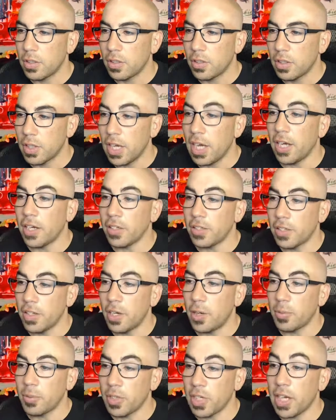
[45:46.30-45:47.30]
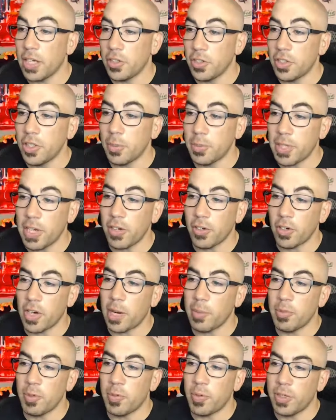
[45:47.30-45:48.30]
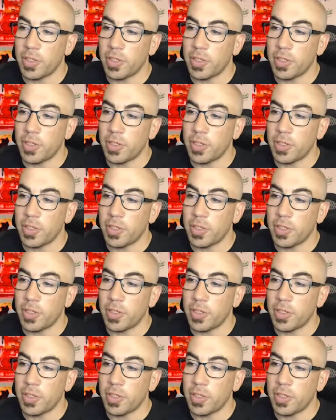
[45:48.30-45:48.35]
Yeah, it helped. Yeah, you jumped out and grabbed the.